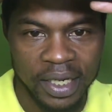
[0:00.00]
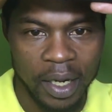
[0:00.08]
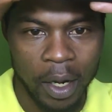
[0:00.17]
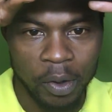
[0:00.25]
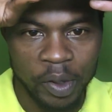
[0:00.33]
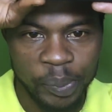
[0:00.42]

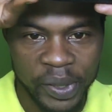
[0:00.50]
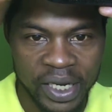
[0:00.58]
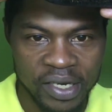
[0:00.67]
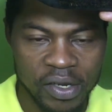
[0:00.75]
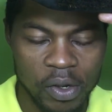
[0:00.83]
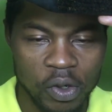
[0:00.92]
It all
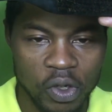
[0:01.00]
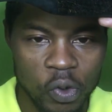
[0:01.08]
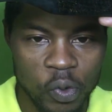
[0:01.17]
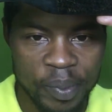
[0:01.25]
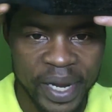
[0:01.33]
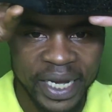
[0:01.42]
depends on
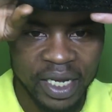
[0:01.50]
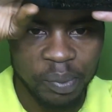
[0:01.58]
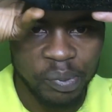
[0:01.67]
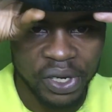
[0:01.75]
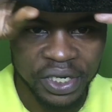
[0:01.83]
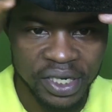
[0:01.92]
who made
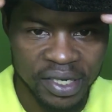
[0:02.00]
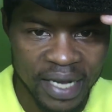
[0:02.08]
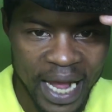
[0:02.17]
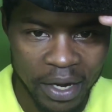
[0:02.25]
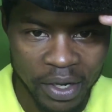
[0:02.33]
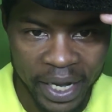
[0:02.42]
the
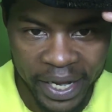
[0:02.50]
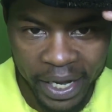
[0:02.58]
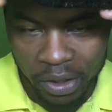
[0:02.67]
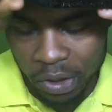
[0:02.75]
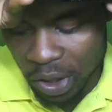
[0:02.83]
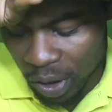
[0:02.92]
brushes, how the
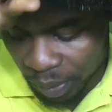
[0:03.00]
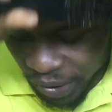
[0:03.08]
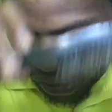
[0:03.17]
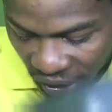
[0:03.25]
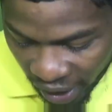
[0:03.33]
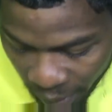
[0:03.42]
handle going to
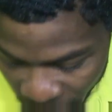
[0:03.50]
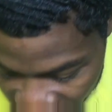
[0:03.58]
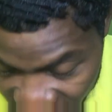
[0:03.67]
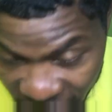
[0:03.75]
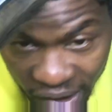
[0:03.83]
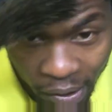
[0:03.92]
be shaped,
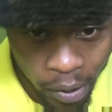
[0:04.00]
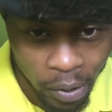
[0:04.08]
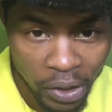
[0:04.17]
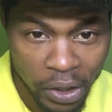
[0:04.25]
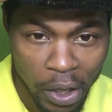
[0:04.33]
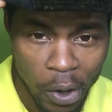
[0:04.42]
but these
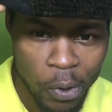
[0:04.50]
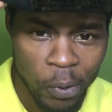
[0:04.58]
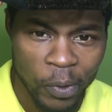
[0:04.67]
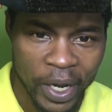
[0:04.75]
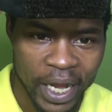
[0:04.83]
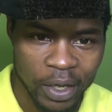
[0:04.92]
are
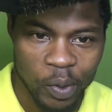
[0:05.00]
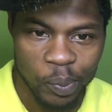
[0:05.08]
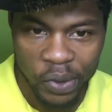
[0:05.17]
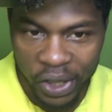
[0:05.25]
long handle